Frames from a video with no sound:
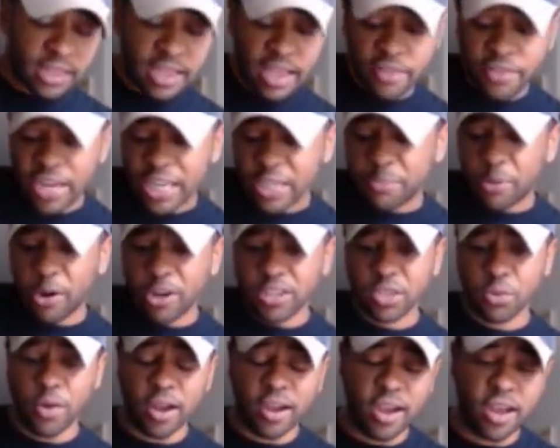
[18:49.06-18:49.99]
I think that's
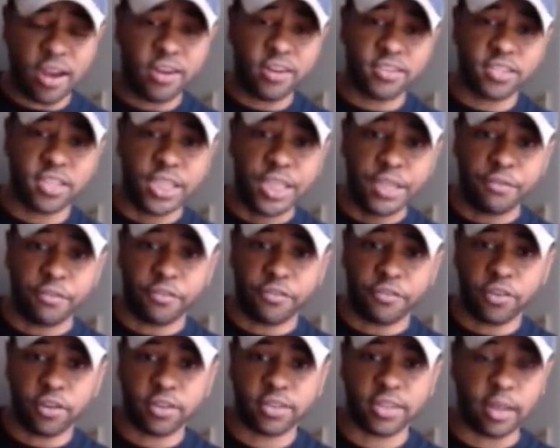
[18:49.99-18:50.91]
partially why Conor doesn't give a
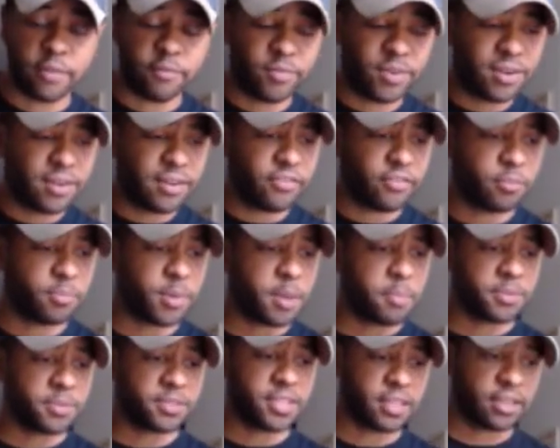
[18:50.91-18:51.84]
fuck. Cause if I'm
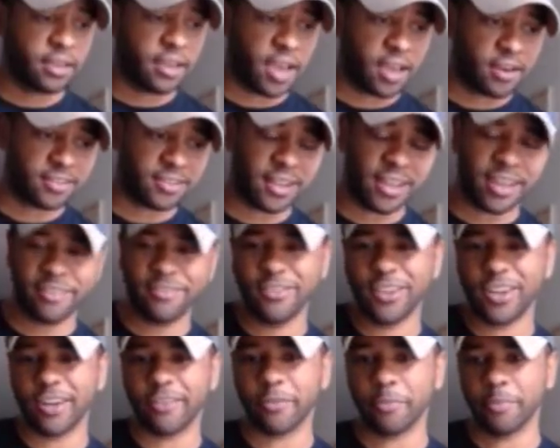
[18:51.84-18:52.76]
not mistaken, Conor's like,
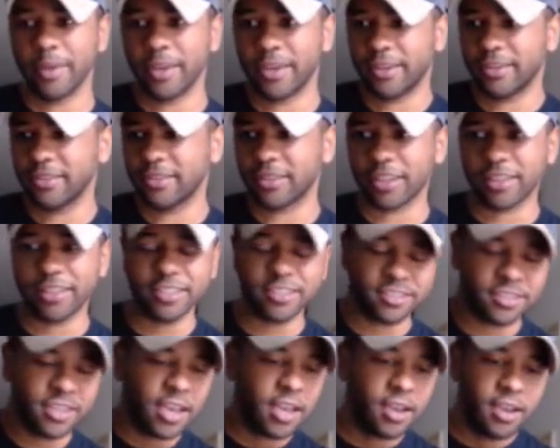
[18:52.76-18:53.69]
whatever, man. Like
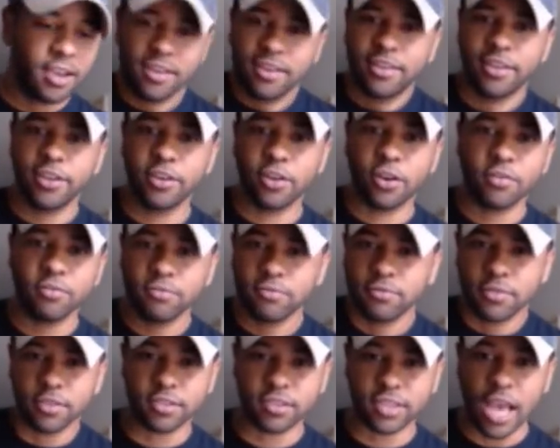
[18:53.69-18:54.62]
this,
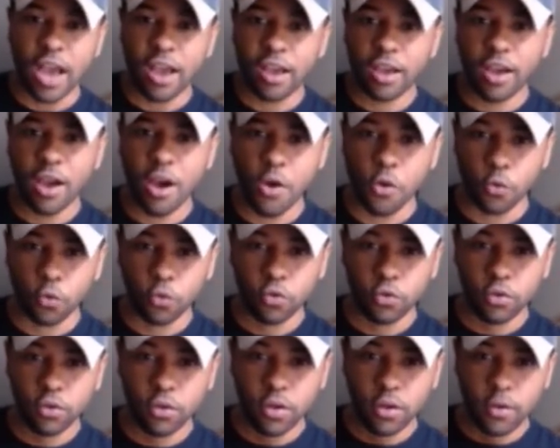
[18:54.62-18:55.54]
this is how it go.
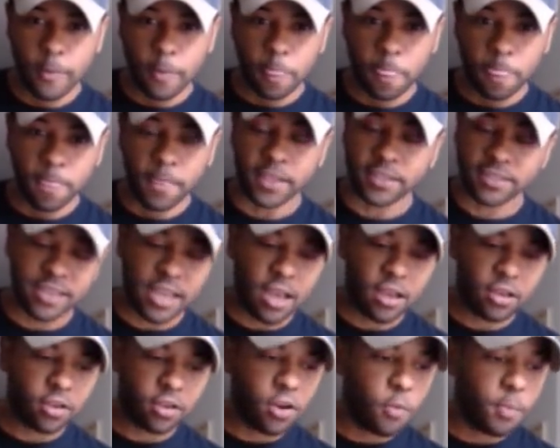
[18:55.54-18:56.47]
This is
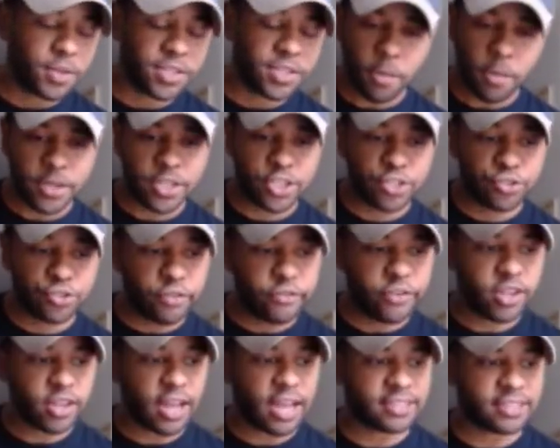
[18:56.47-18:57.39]
how it go. But y'all been
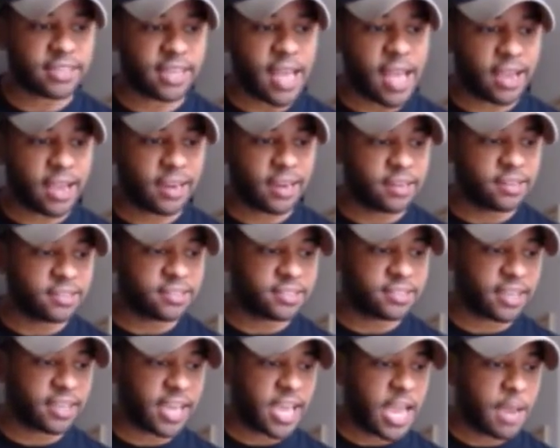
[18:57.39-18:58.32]
trivializing, acting like this is
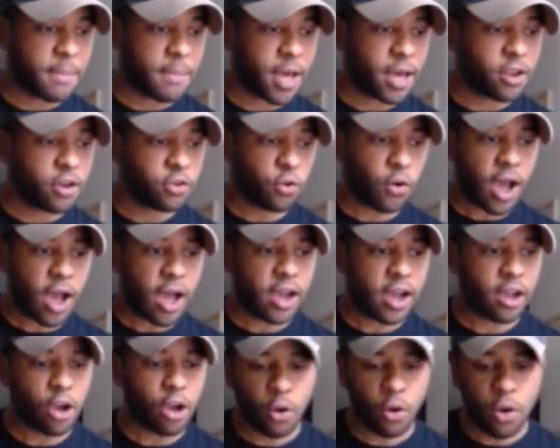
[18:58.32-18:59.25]
a game. I don't know
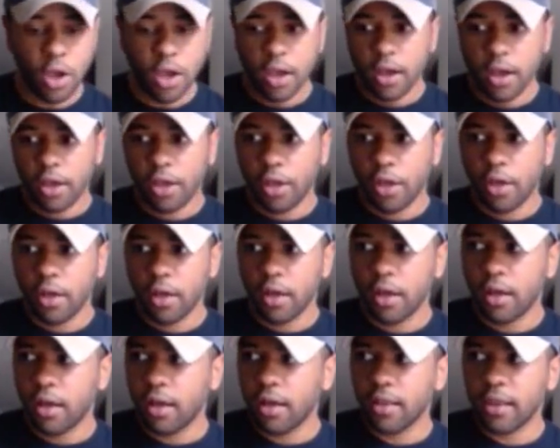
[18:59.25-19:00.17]
how.
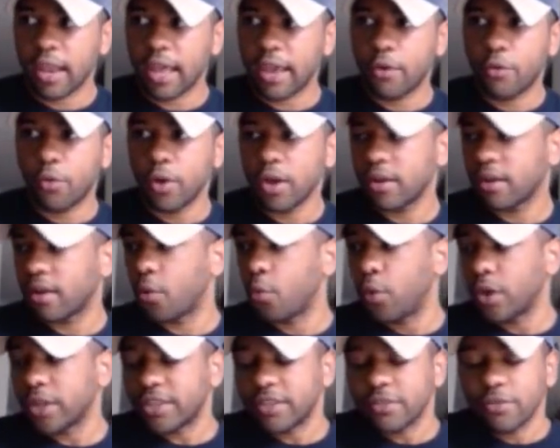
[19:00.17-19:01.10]
Like
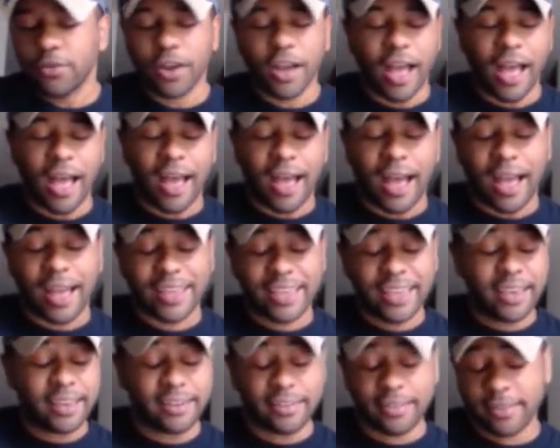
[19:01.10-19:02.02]

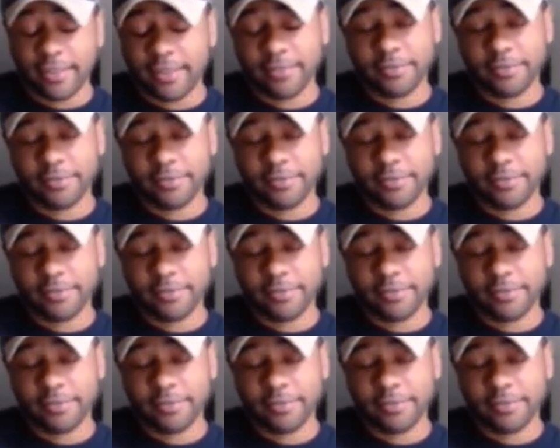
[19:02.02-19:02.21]
again?